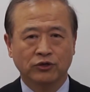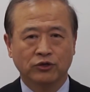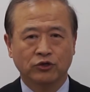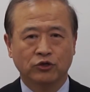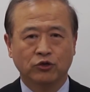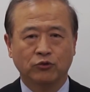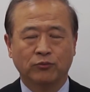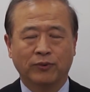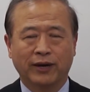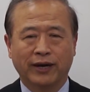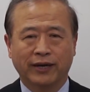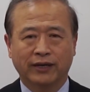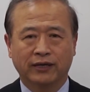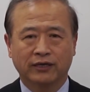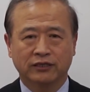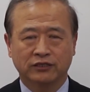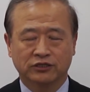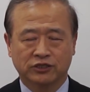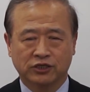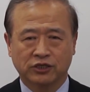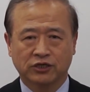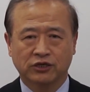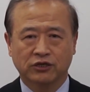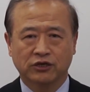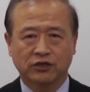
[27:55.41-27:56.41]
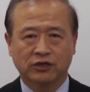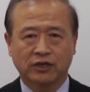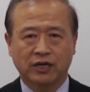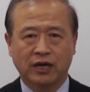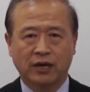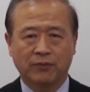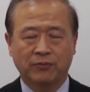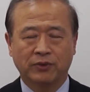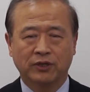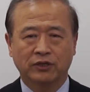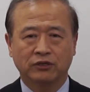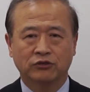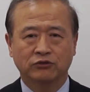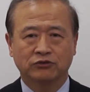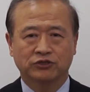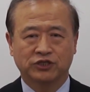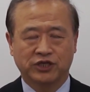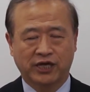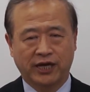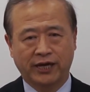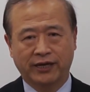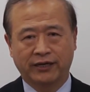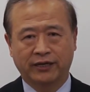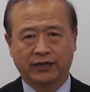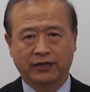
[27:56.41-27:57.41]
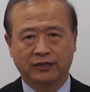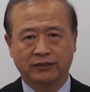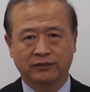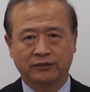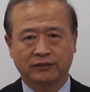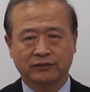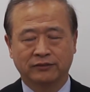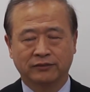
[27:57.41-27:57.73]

you might consider coming to China.